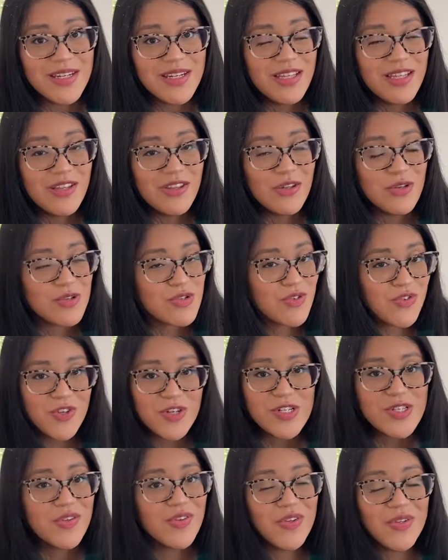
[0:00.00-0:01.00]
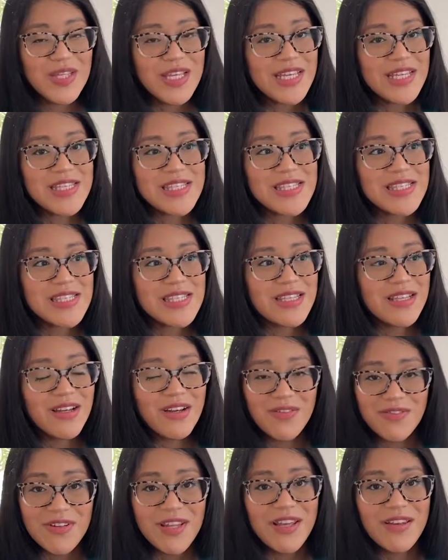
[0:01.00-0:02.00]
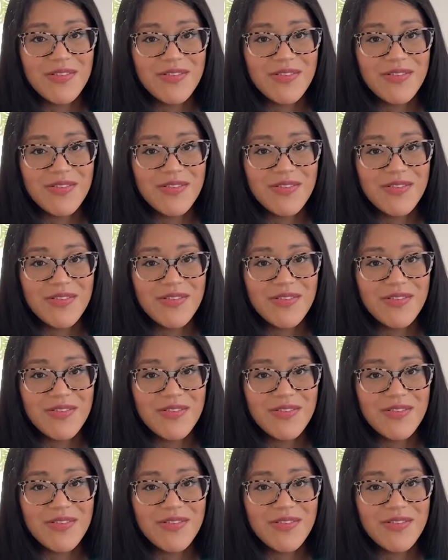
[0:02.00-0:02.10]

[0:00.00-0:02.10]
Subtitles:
those first few days of life.